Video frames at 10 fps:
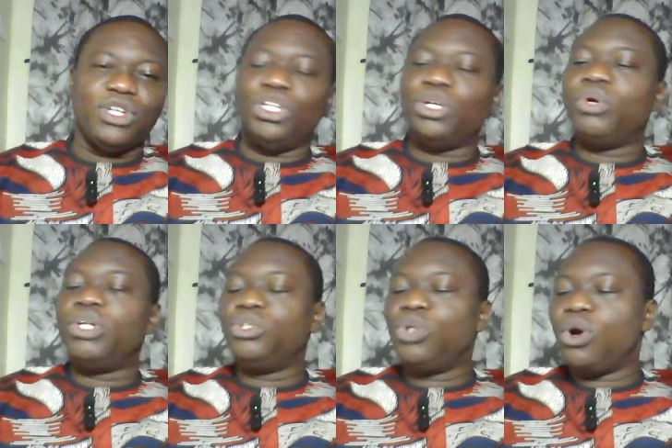You
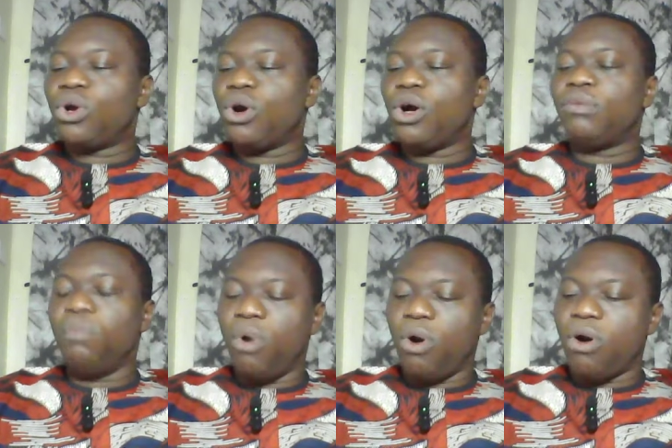will know God
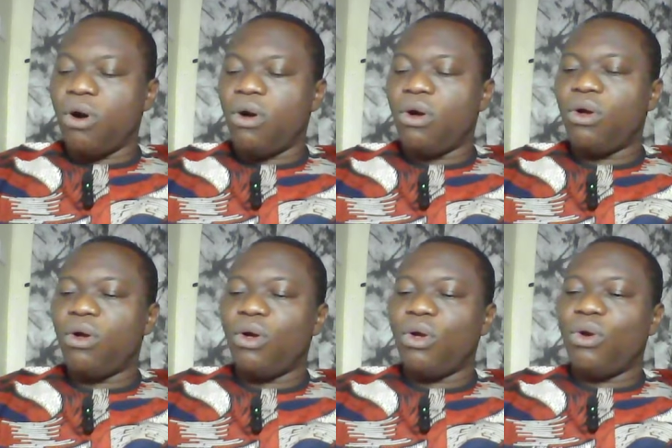more
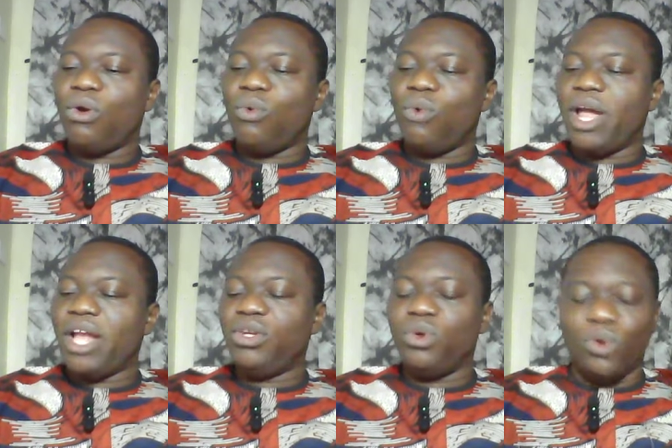
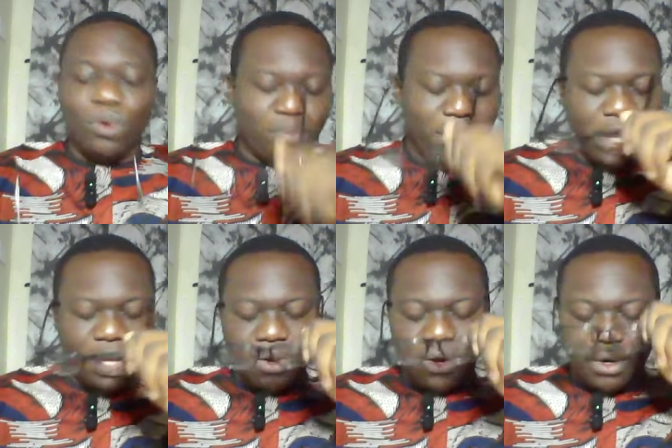when you
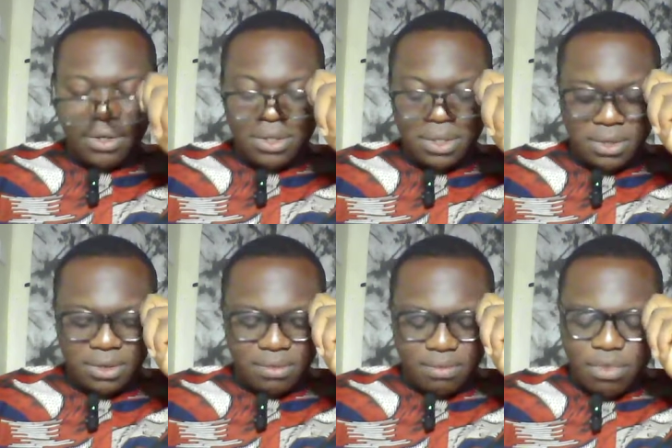obey God
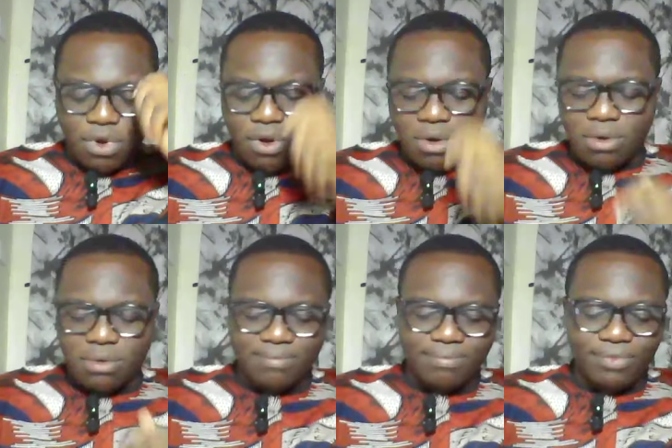more.
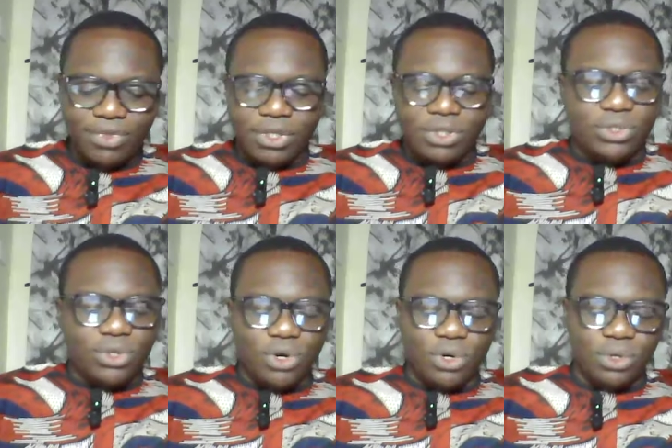
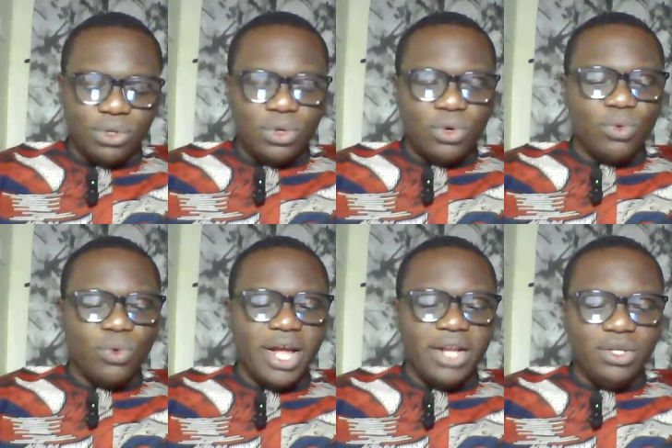So,
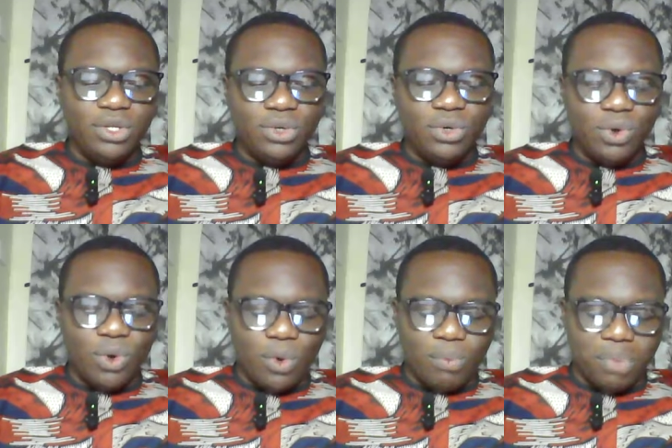when
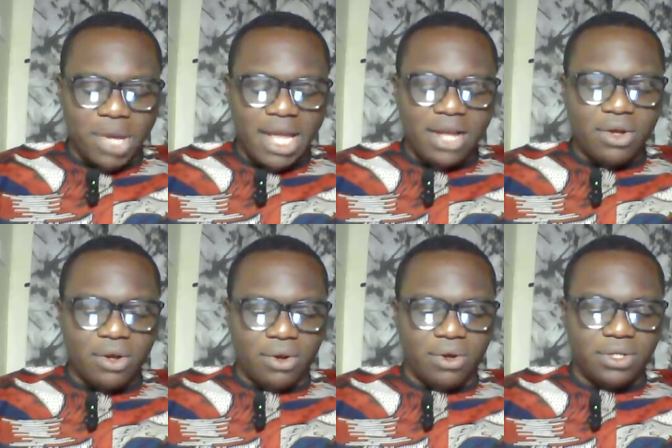you obey
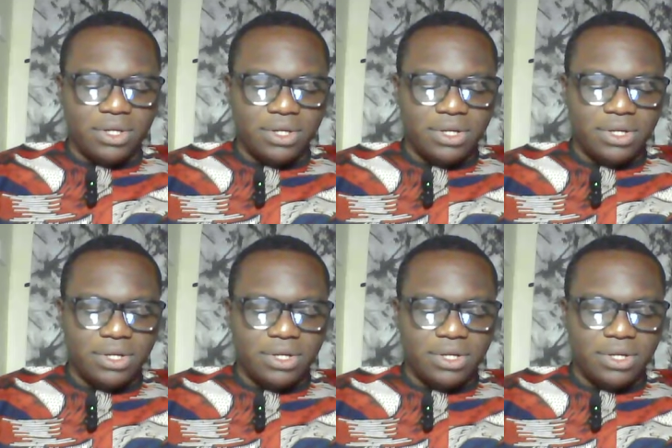God,